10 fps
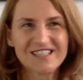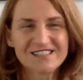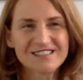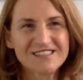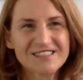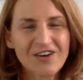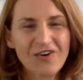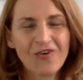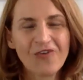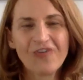
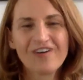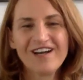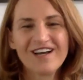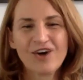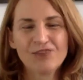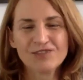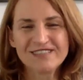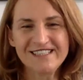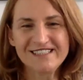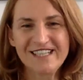so almost
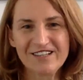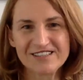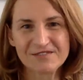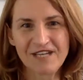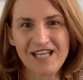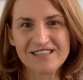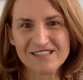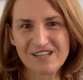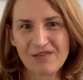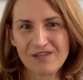in tears when I
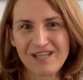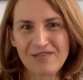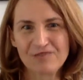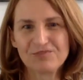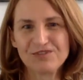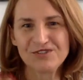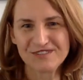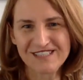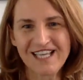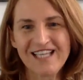saw what they were
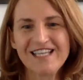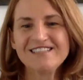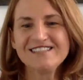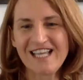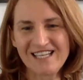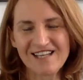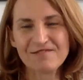producing, and they sending